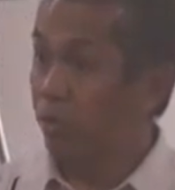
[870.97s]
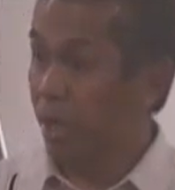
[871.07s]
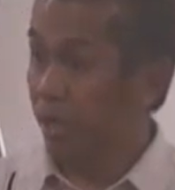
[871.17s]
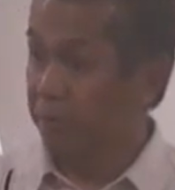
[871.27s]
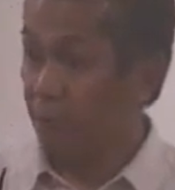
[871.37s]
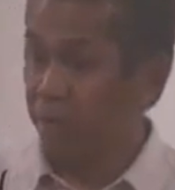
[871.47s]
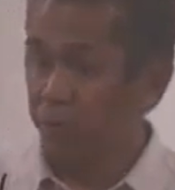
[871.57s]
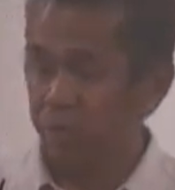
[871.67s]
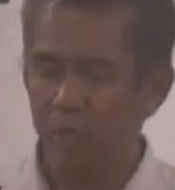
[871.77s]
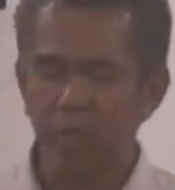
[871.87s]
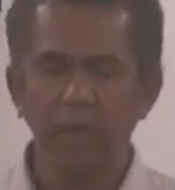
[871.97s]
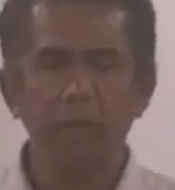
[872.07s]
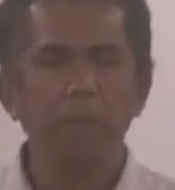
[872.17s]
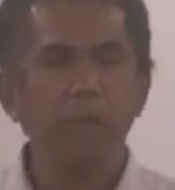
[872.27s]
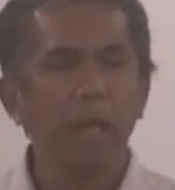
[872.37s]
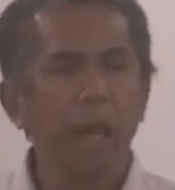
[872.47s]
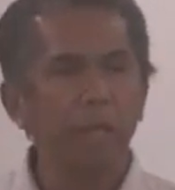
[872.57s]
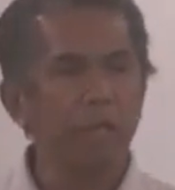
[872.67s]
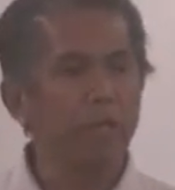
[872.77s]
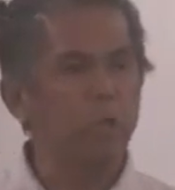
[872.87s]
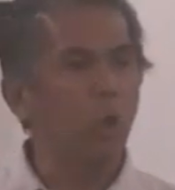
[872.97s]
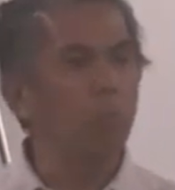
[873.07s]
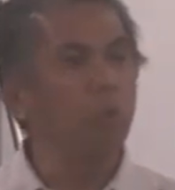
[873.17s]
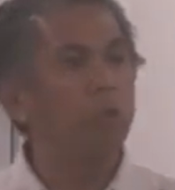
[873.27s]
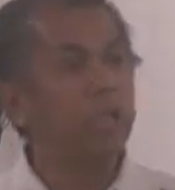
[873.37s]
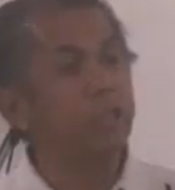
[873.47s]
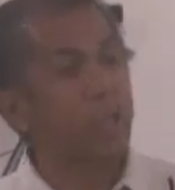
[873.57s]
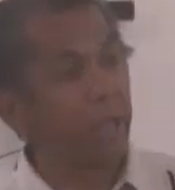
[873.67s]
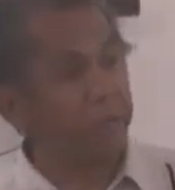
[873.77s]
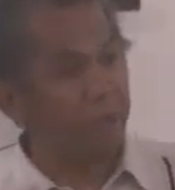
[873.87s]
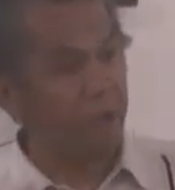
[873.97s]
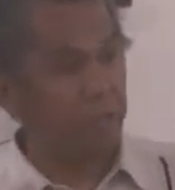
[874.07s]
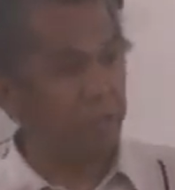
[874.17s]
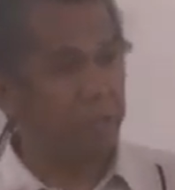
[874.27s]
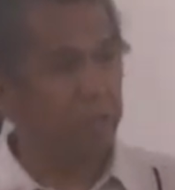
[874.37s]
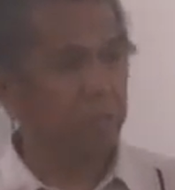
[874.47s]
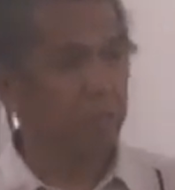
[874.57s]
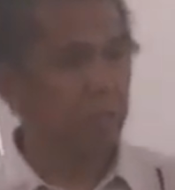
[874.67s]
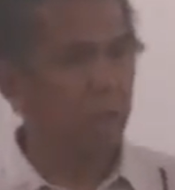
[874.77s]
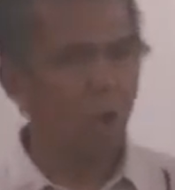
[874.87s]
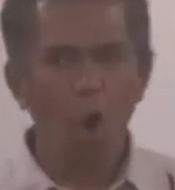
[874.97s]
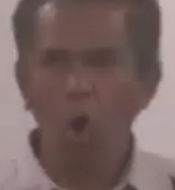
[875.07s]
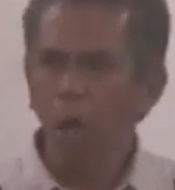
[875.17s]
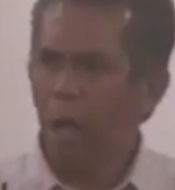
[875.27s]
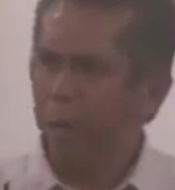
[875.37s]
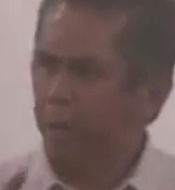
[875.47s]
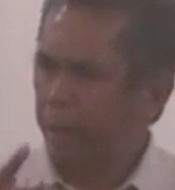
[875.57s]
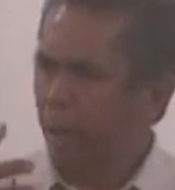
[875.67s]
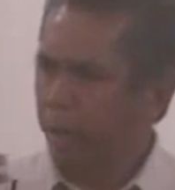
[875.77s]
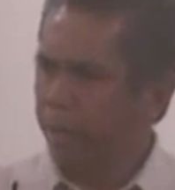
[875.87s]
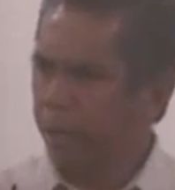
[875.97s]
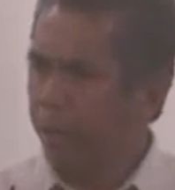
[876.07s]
sacrifice and there is a community sacrifice. All are in the